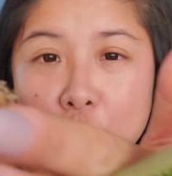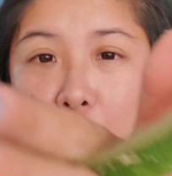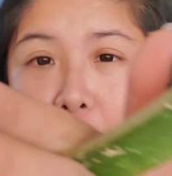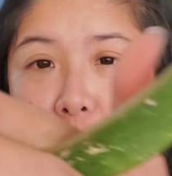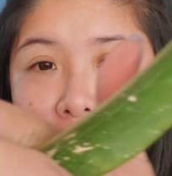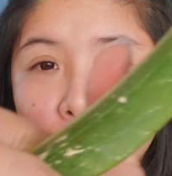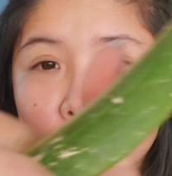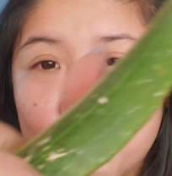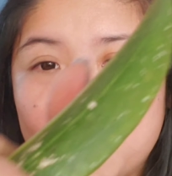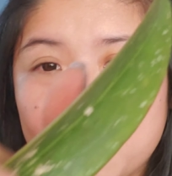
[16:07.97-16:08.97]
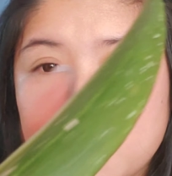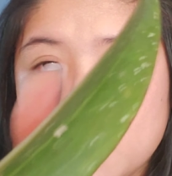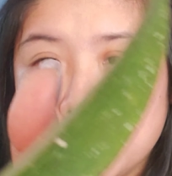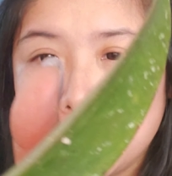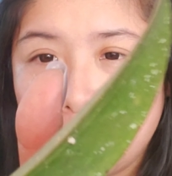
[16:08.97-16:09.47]
So for sure,
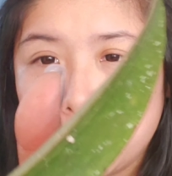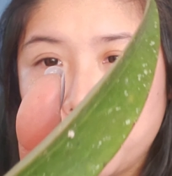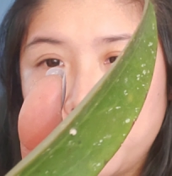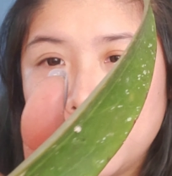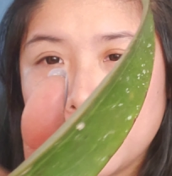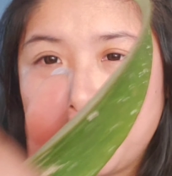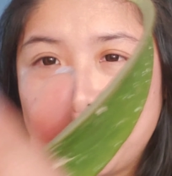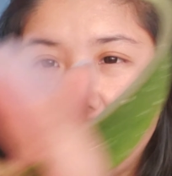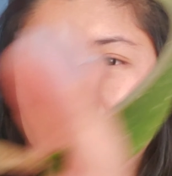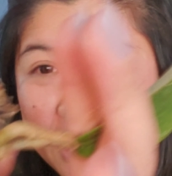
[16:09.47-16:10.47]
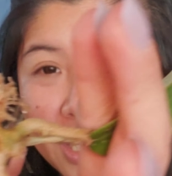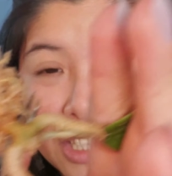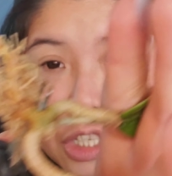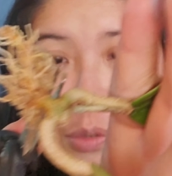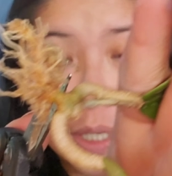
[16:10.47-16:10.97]
the really like thin
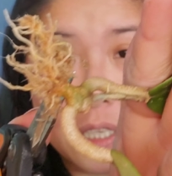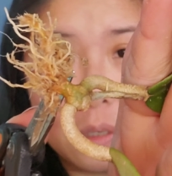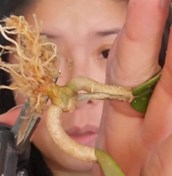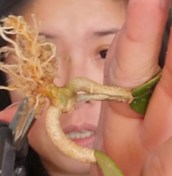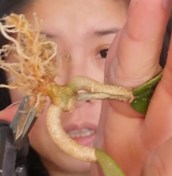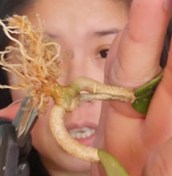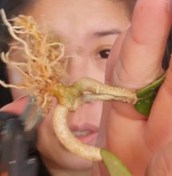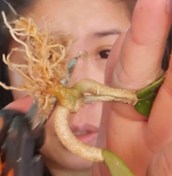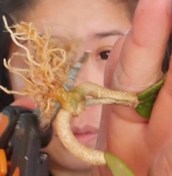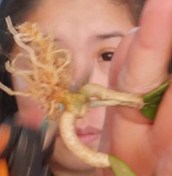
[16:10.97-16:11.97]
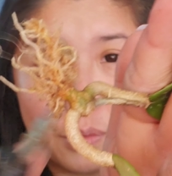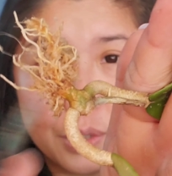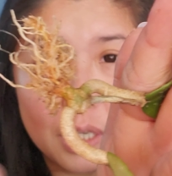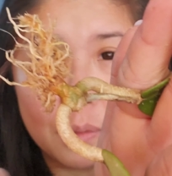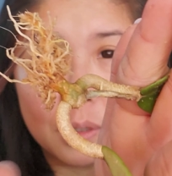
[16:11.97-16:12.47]
and stringy one, like you
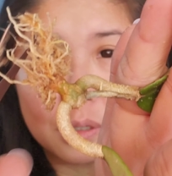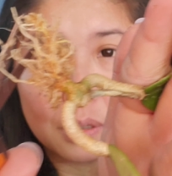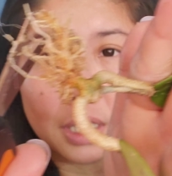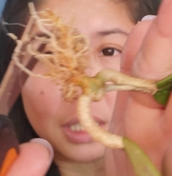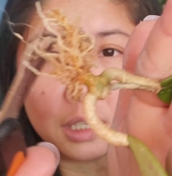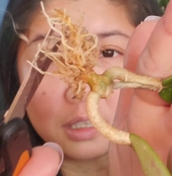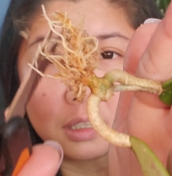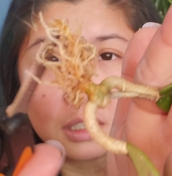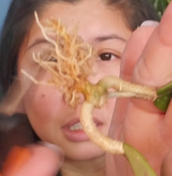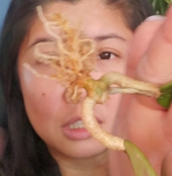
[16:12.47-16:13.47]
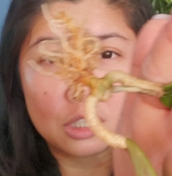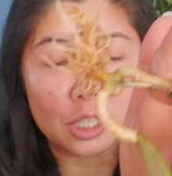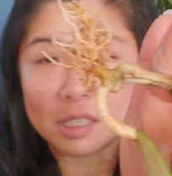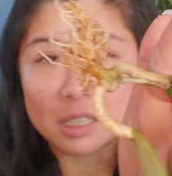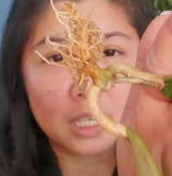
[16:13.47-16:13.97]
really want to like
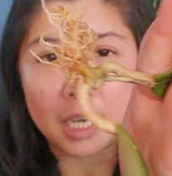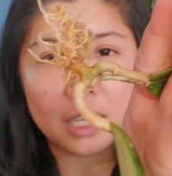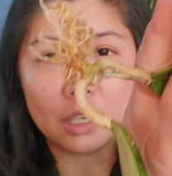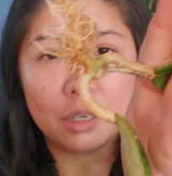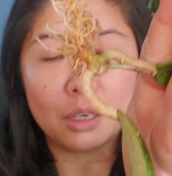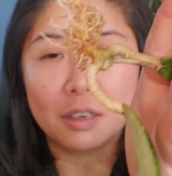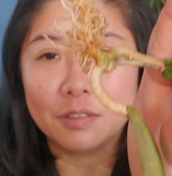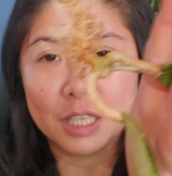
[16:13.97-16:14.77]
just cut it all off.